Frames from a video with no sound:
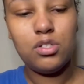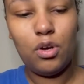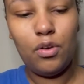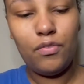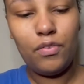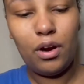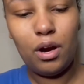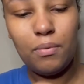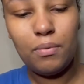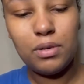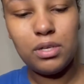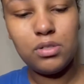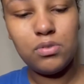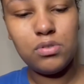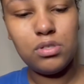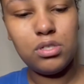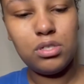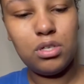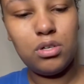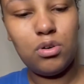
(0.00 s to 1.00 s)
Y'all want to do
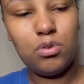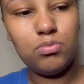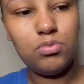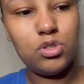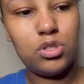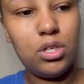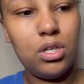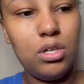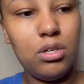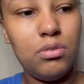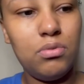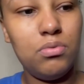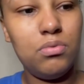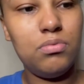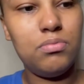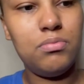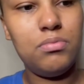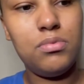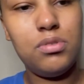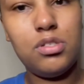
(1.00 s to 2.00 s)
this at home, try it.
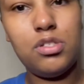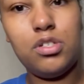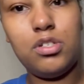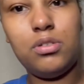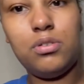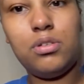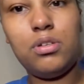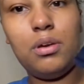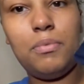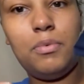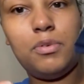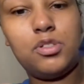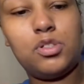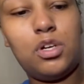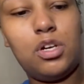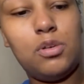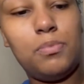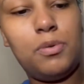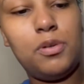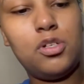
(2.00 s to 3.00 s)
See, I'm gonna try
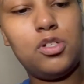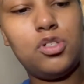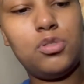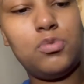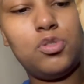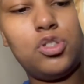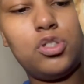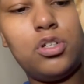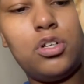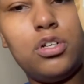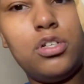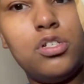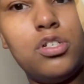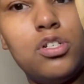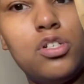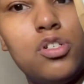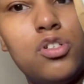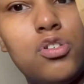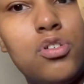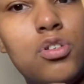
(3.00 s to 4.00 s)
to put some sugar into
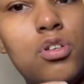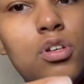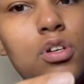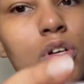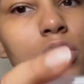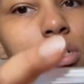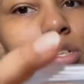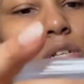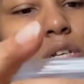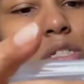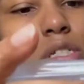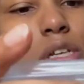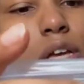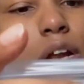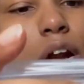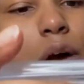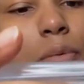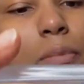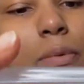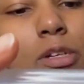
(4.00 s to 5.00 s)
this. They said
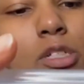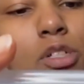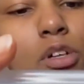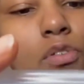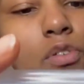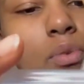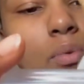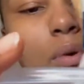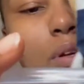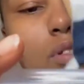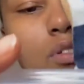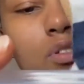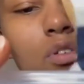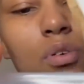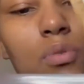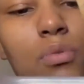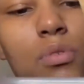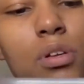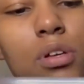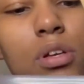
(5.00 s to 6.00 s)
how much ever you want, so